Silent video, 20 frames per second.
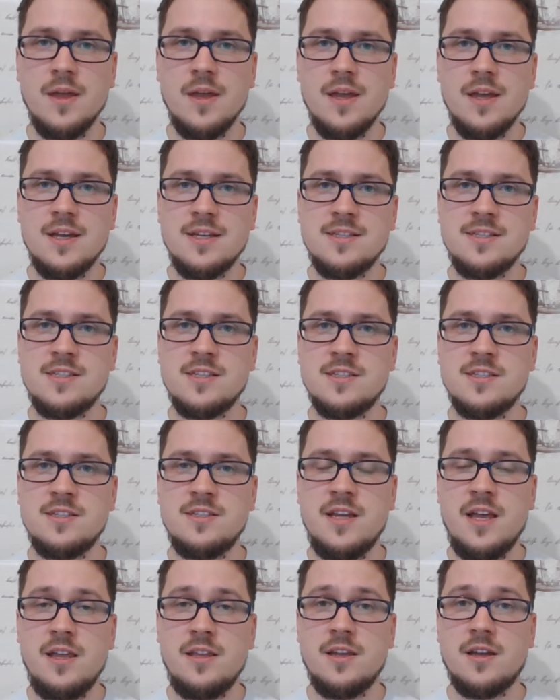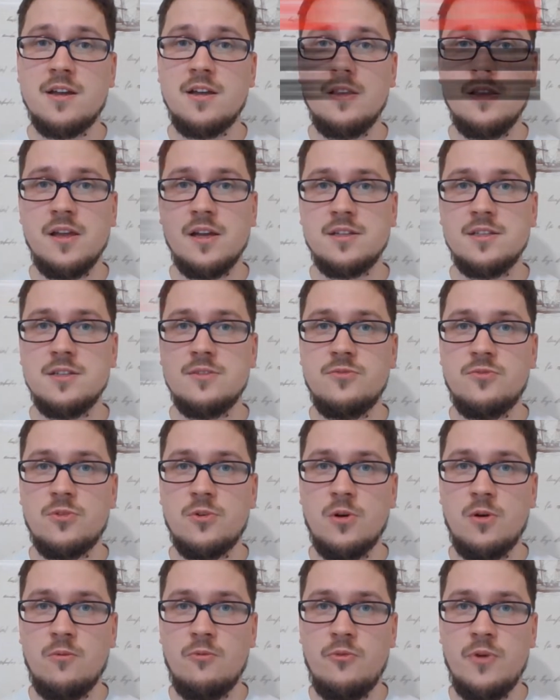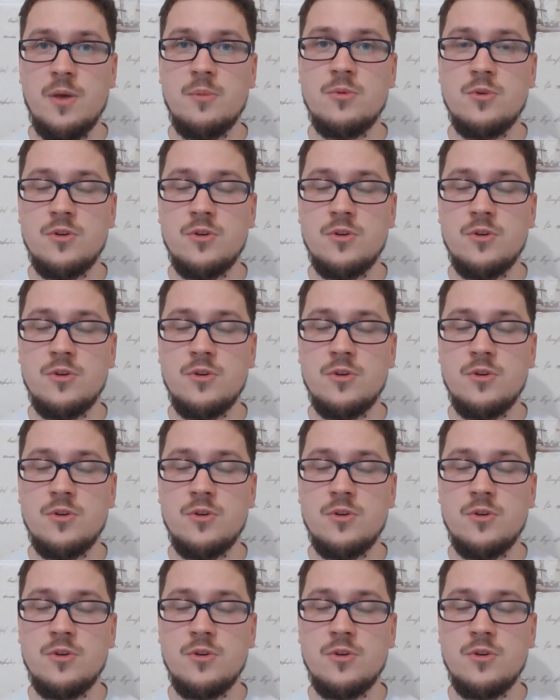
This is the data collected from February